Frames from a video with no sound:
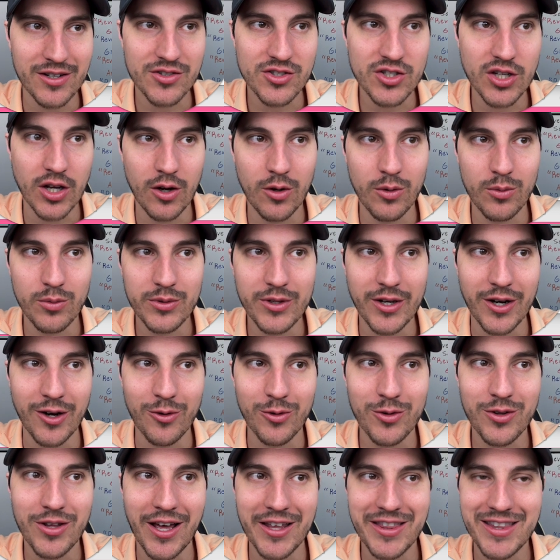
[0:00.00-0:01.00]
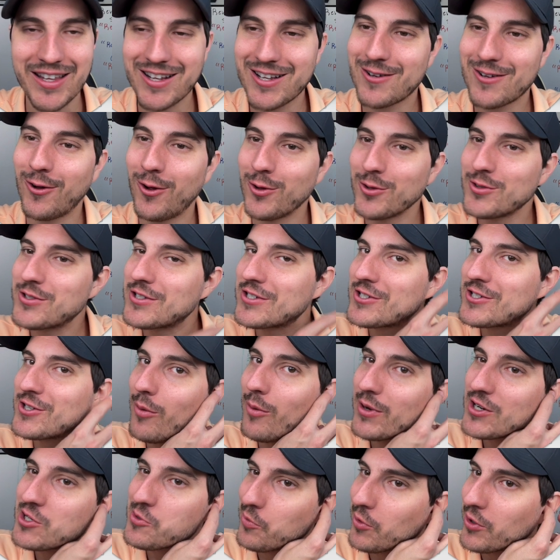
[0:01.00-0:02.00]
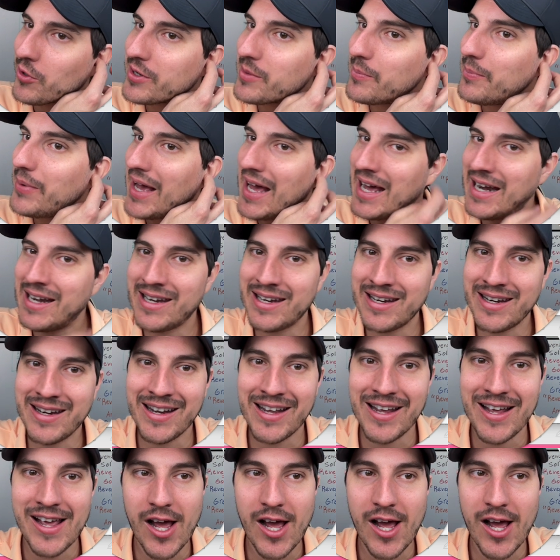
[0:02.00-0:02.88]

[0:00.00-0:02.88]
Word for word: So, you know, I think gold's so much more dependent